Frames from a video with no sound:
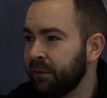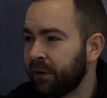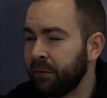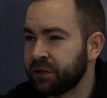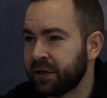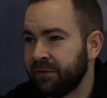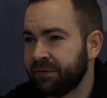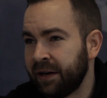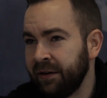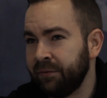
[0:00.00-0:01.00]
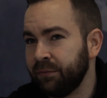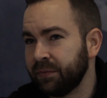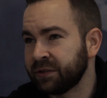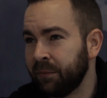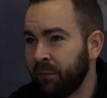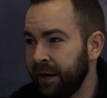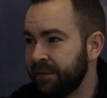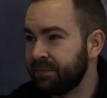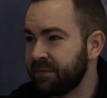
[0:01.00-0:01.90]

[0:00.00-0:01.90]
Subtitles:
we're always trying to find some way to